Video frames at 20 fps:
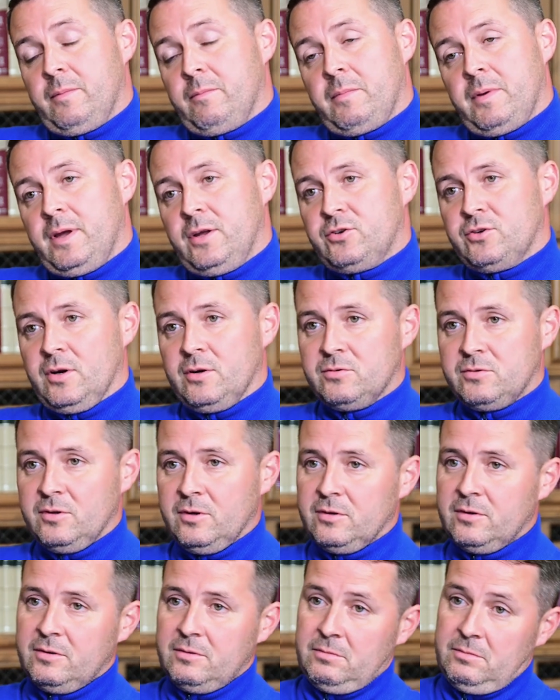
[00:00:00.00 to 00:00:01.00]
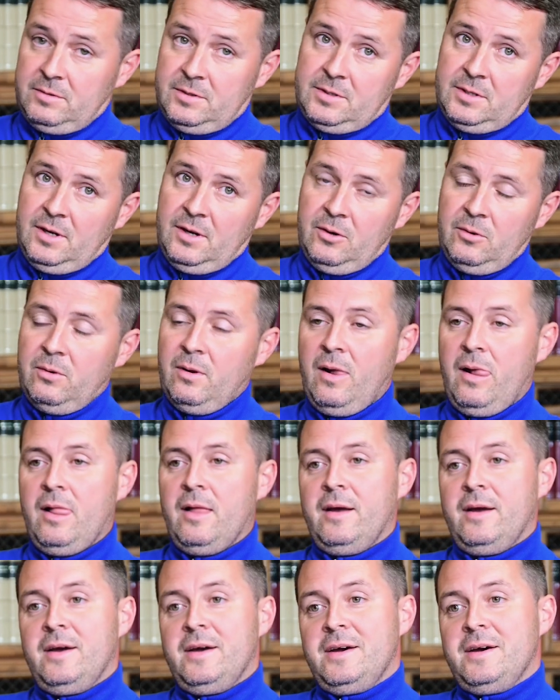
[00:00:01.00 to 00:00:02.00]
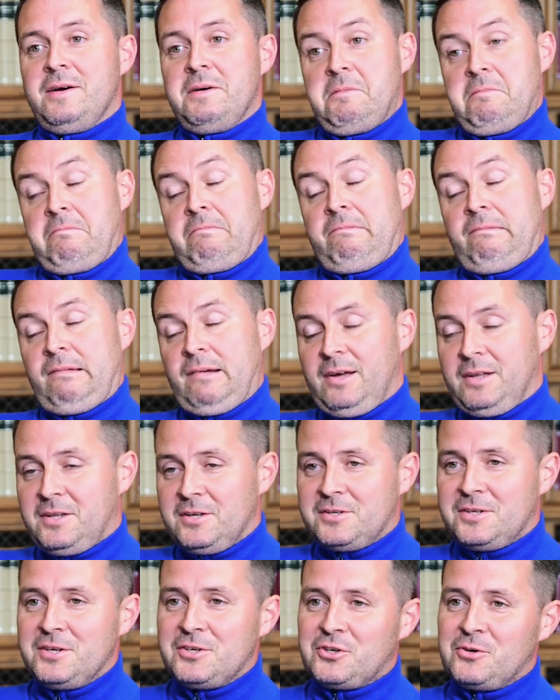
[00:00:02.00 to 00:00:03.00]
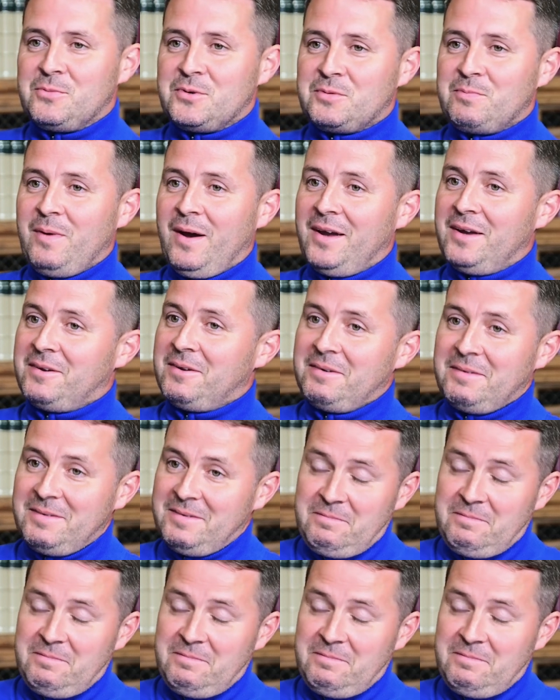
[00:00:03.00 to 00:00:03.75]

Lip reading: He chose not. So a decision was made.